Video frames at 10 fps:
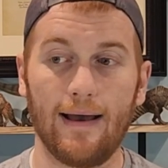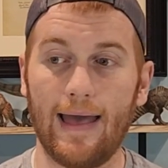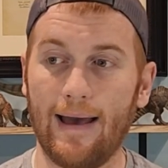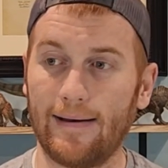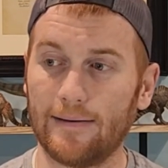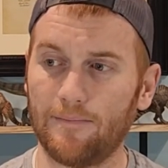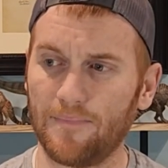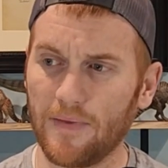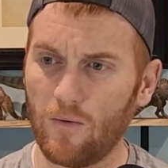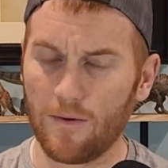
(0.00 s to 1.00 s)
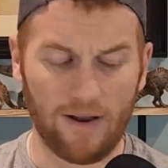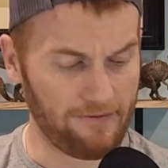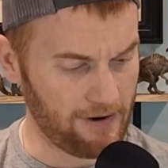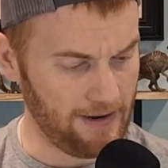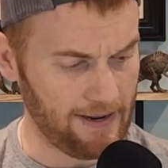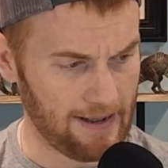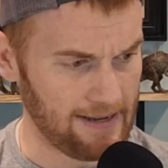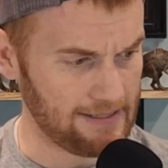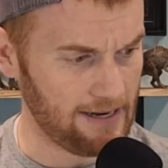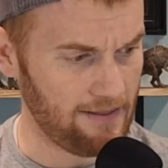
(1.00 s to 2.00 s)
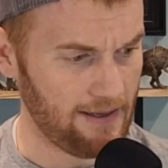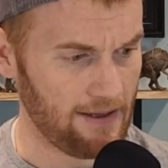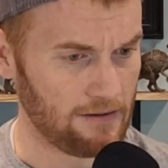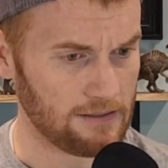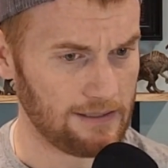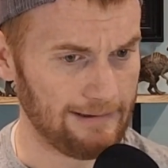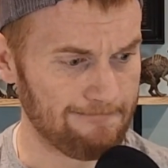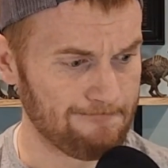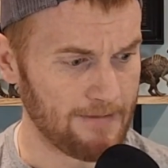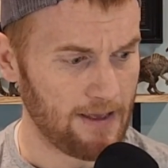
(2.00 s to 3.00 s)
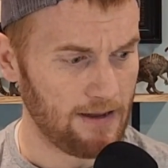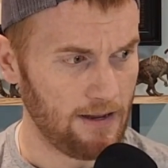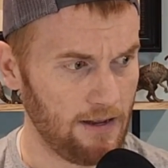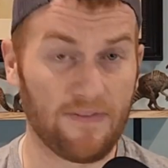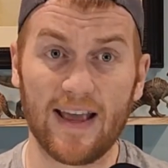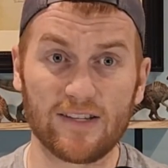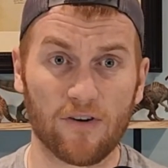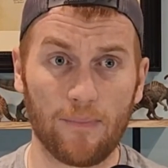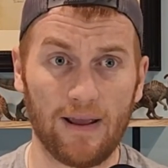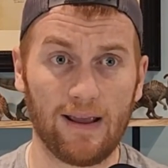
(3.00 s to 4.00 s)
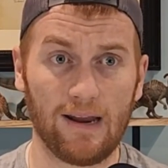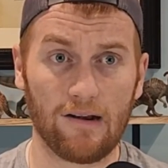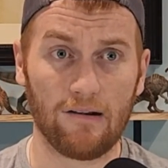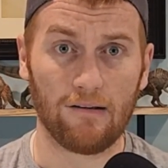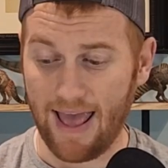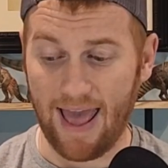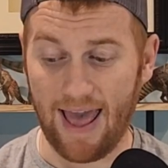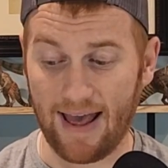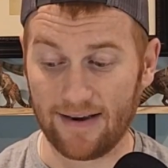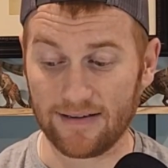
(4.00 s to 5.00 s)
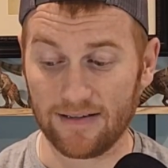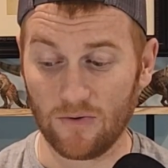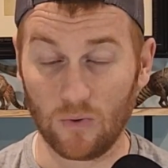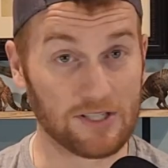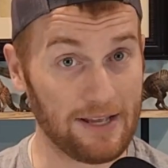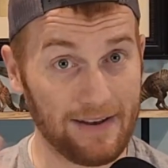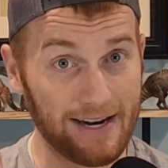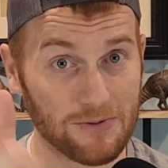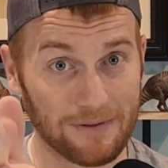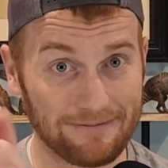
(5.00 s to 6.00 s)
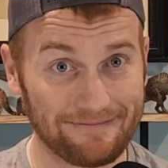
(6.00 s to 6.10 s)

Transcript: What am I forgetting, guys? Anything else? Thanks for being here, and we'll see you in the next one.